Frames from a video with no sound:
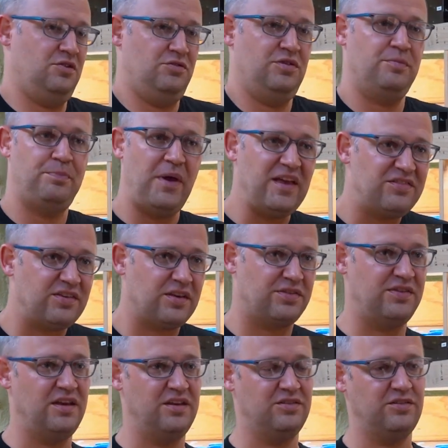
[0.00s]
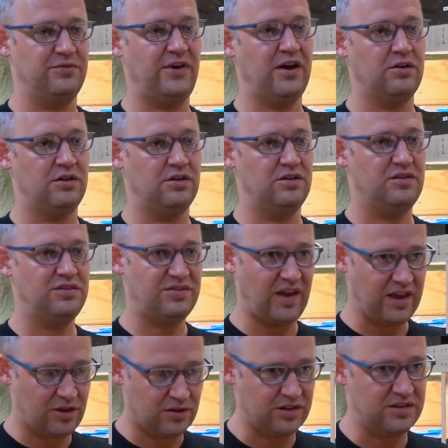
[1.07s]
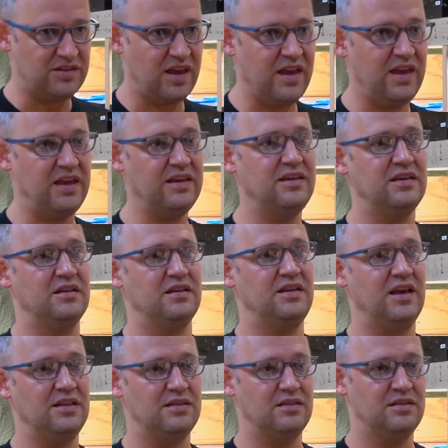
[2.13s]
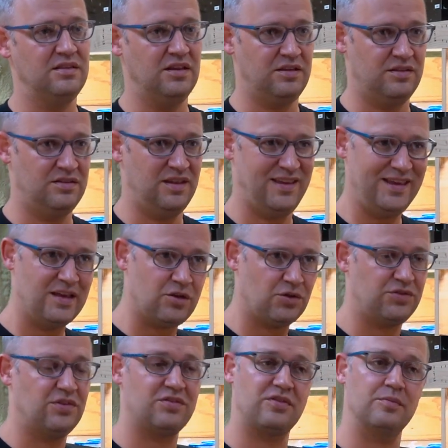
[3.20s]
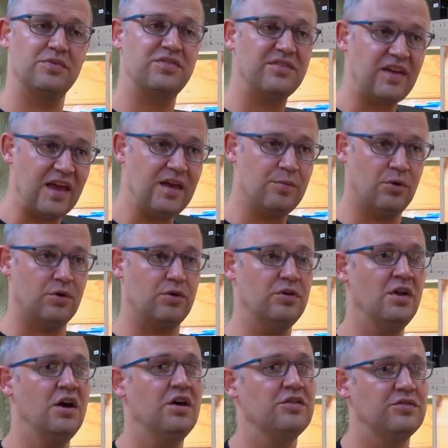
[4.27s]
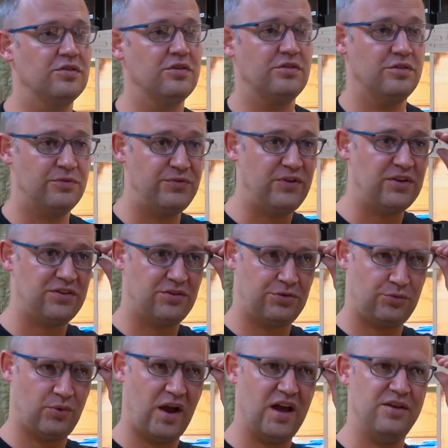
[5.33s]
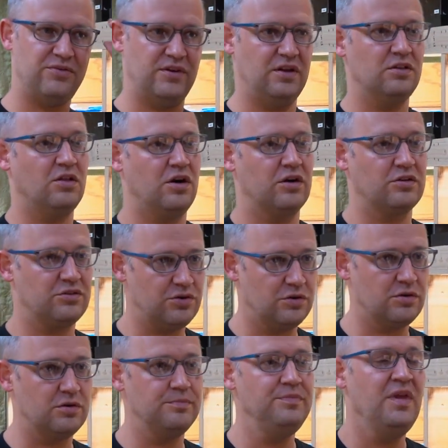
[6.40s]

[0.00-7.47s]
the basic things of how to cycle a tank and get the ecosystem stable so that the fish thrive in it long term.